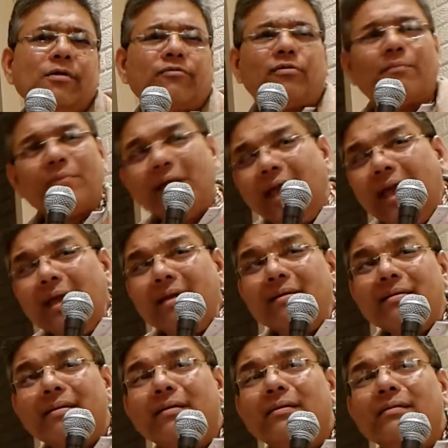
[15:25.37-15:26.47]
For me,
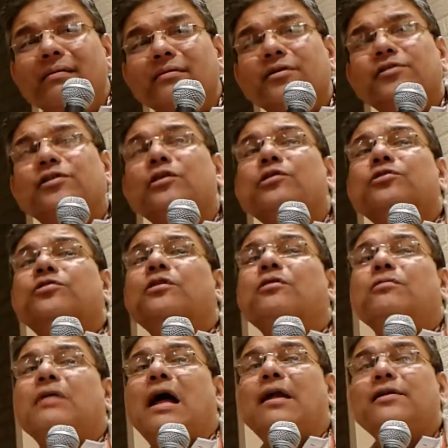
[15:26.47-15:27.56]
the solution to
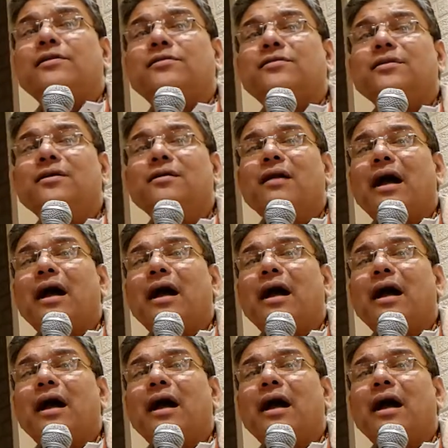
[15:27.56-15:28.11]
that is,